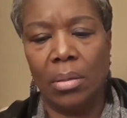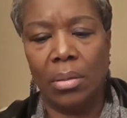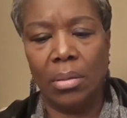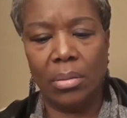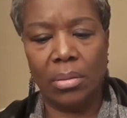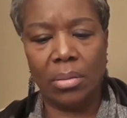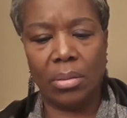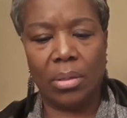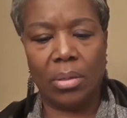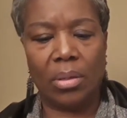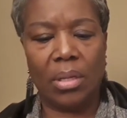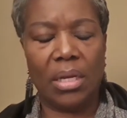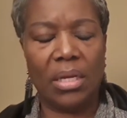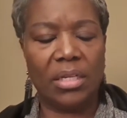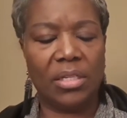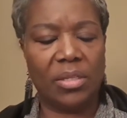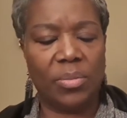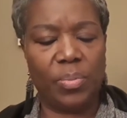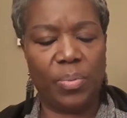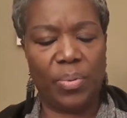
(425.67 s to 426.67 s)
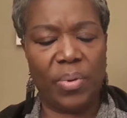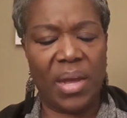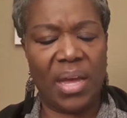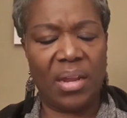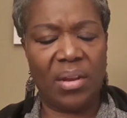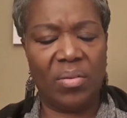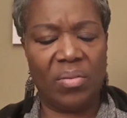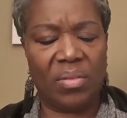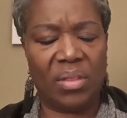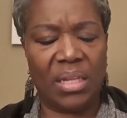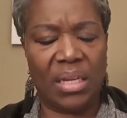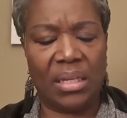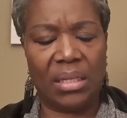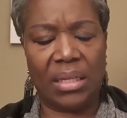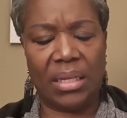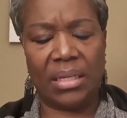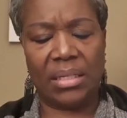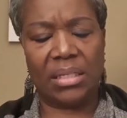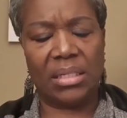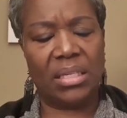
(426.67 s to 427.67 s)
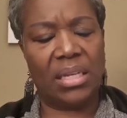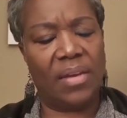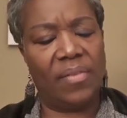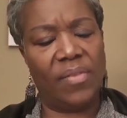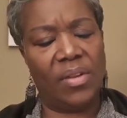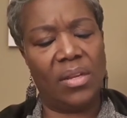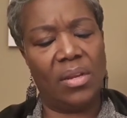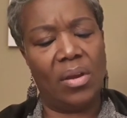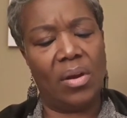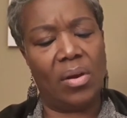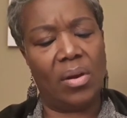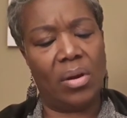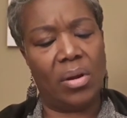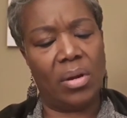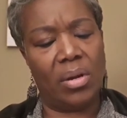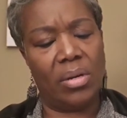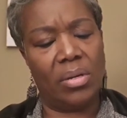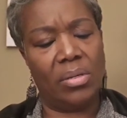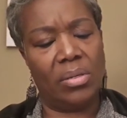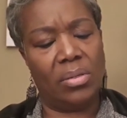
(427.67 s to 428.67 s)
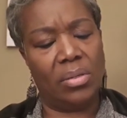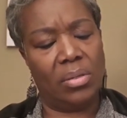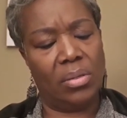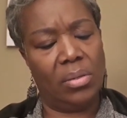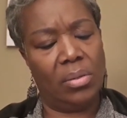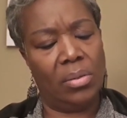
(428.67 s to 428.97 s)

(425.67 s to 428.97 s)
So that's, I don't think that's seven yards.